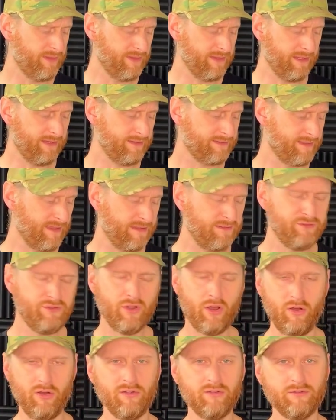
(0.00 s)
these. They're
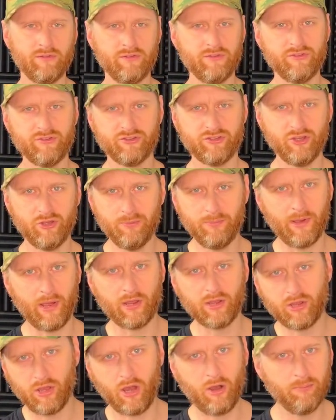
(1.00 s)
not super
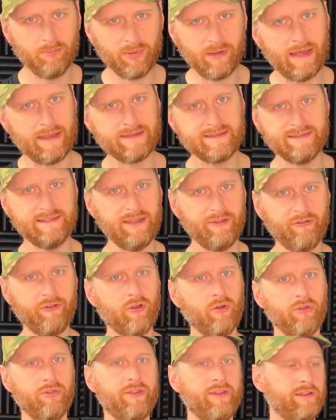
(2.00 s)
complex,
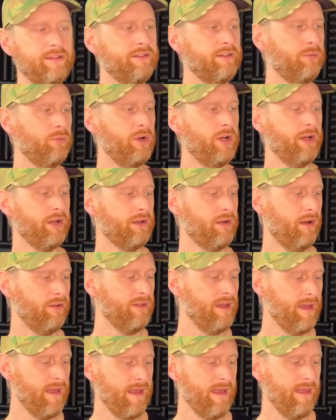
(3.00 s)
difficult things to work on.
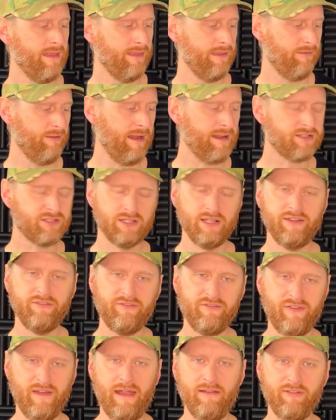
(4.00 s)
They're actually
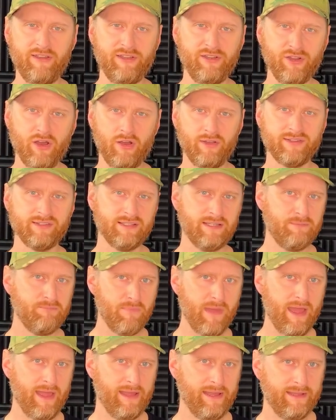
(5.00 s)
very nicely
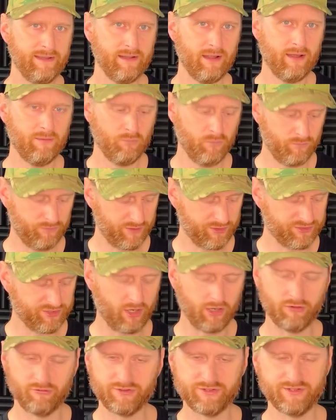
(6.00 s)
made, and the
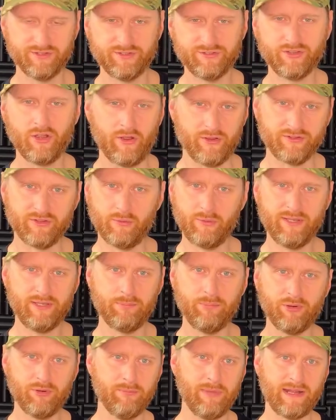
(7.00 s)
tolerances are tight, so when you
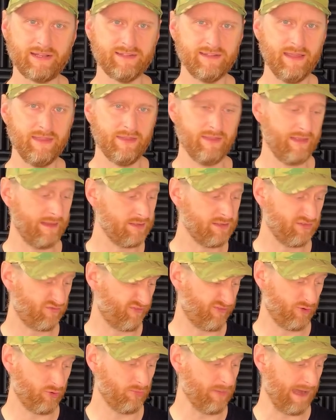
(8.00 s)
put them back together, they just
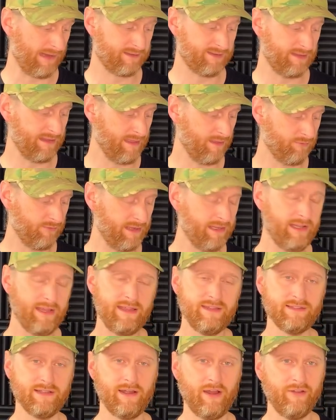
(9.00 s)
fall back together really
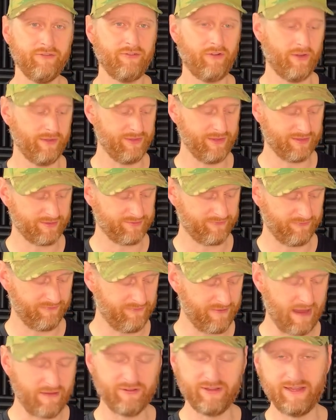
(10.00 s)
easily. I find this
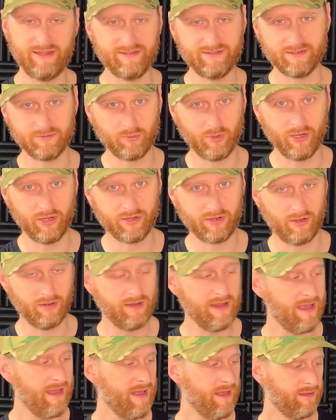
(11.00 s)
very easy to work on.
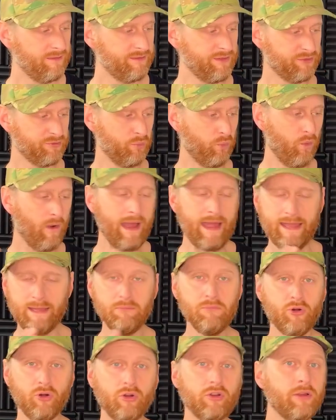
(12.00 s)
There's way
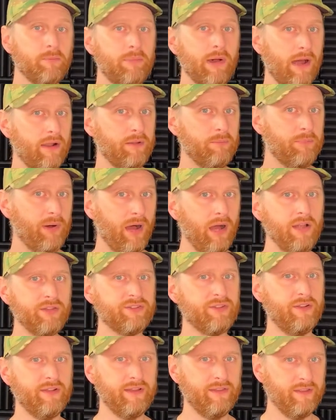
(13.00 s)
more component parts
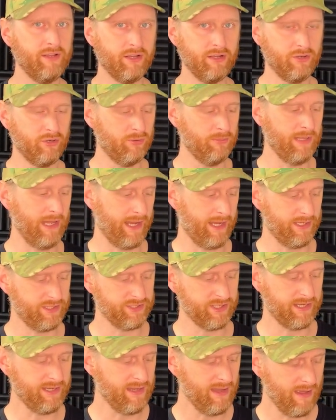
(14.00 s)
on it than a normal
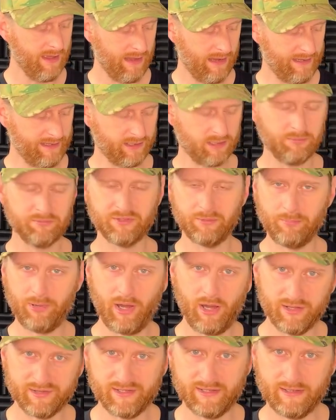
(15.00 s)
AEG, and it comes
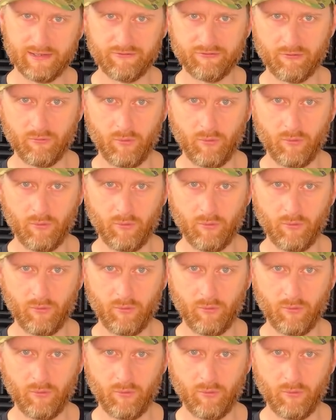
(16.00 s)
apart in a different